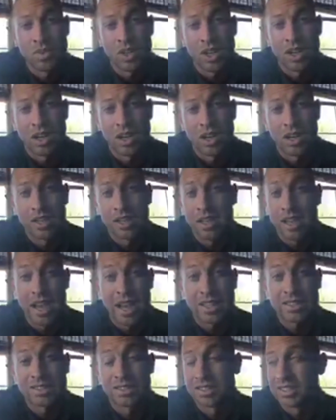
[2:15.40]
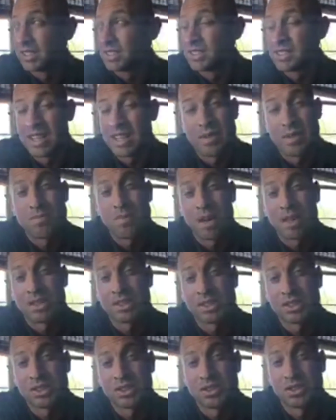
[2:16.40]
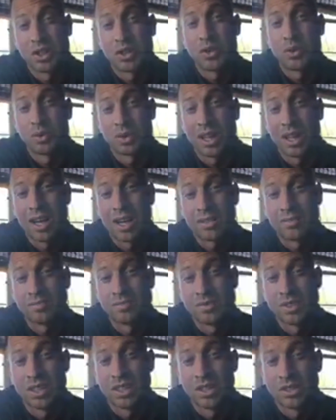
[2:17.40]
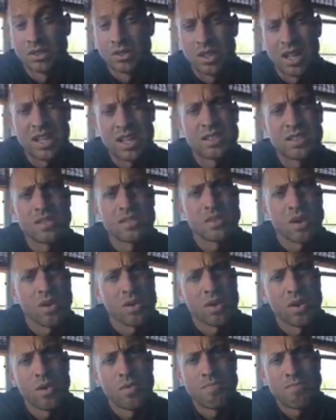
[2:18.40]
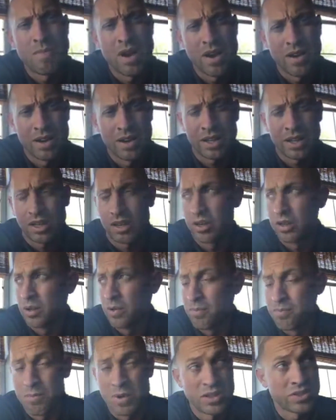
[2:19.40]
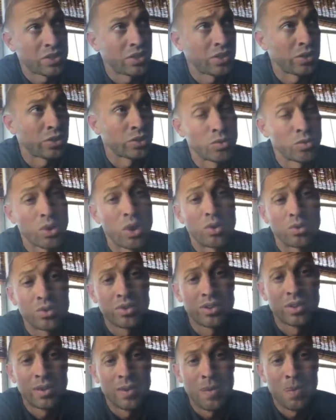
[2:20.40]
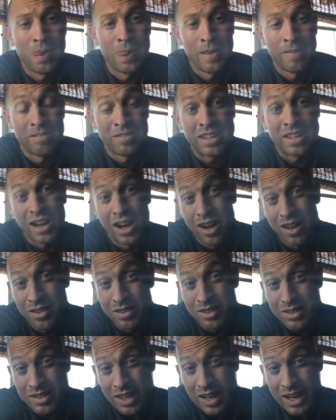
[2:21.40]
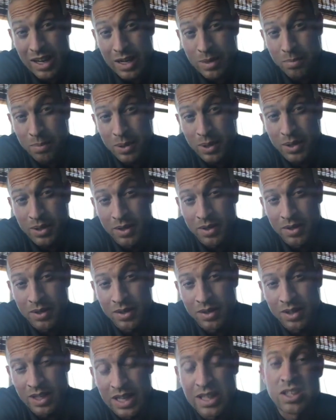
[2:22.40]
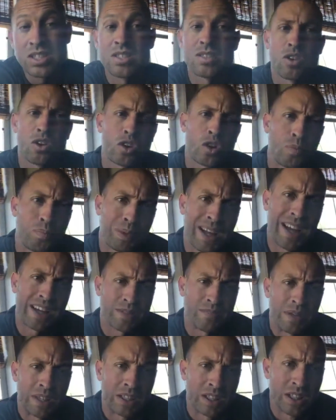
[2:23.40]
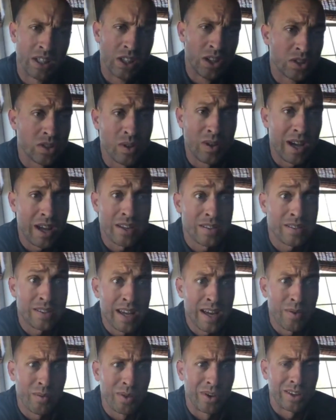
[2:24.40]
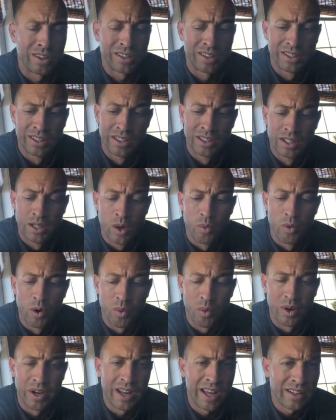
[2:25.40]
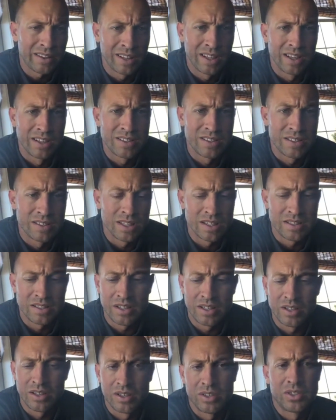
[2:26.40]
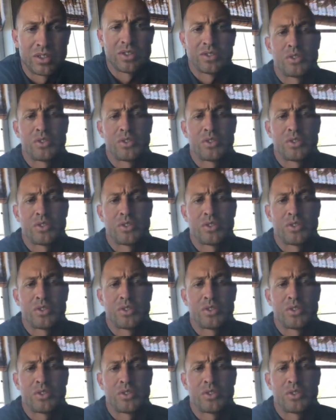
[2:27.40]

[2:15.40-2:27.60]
actually doesn't take much to do a lot. So that's sarcomeric muscular growth. The other type is sarcoplasmic. So how does that work? Well, what that does is, let's say you're